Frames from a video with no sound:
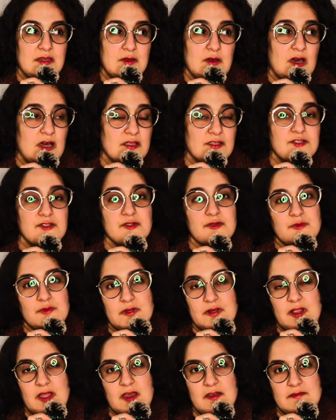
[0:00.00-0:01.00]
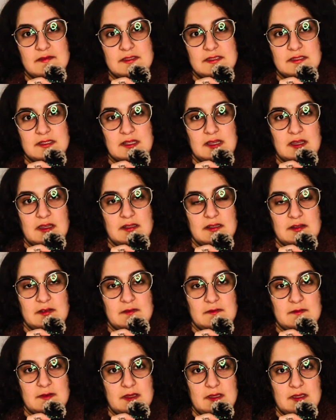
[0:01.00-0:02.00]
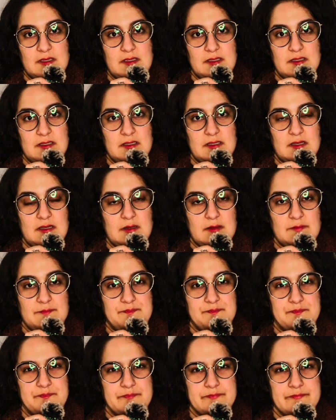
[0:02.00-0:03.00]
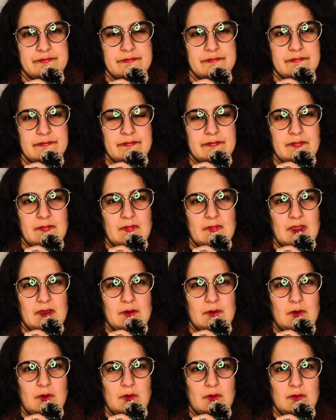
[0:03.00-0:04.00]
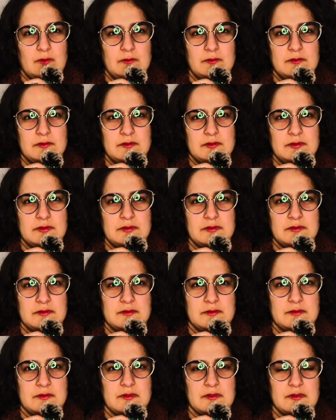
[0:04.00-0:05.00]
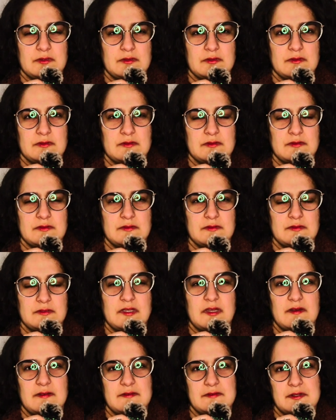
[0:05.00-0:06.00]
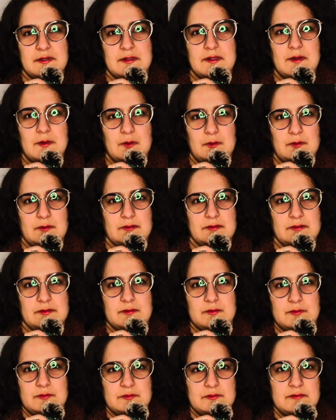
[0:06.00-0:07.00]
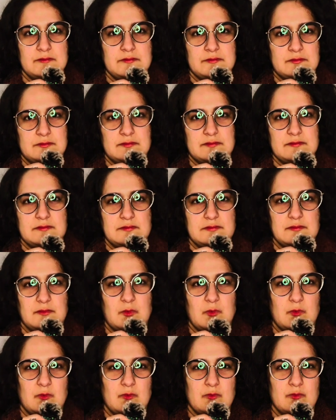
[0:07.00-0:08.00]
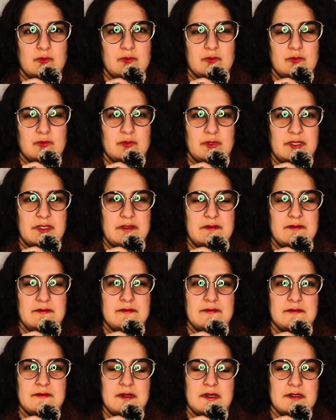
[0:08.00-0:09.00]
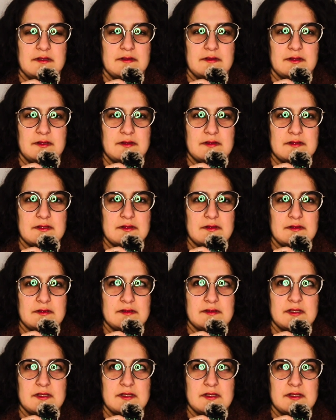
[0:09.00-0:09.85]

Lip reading: Actually, we're having kind of a cold or, yeah, very cold wave. I don't know how it's called.